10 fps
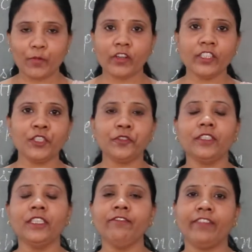morning
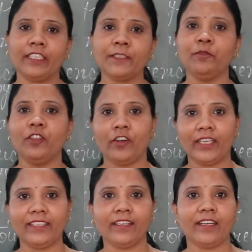student, welcome to
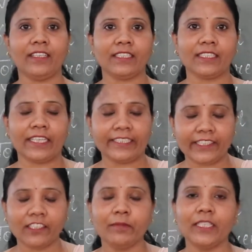online class
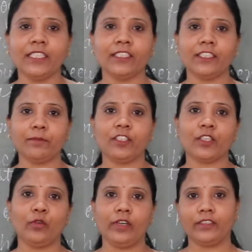conducted by Sandyam
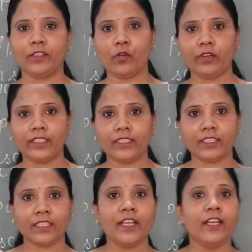School and College.
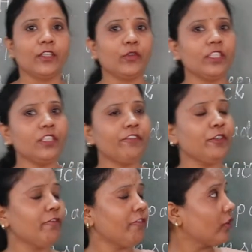Today's
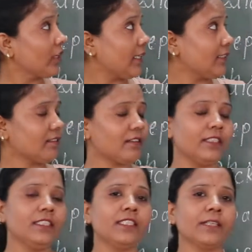video for class
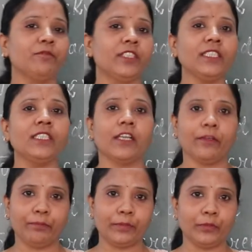3rd subject
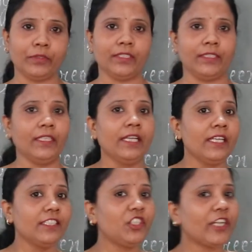computer.
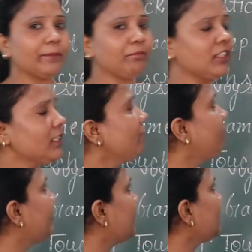Chapter
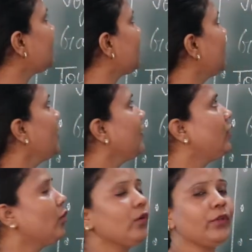
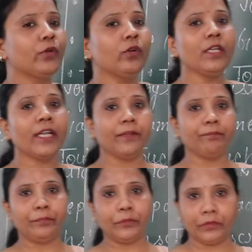1st, know your
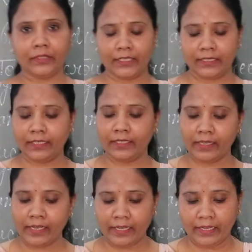computer.
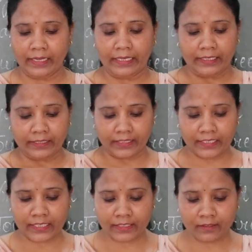
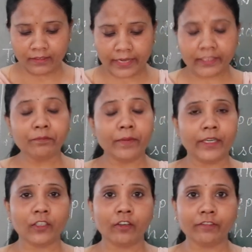This is the second
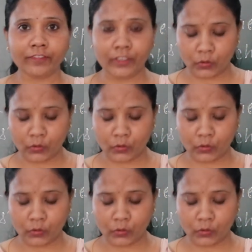part of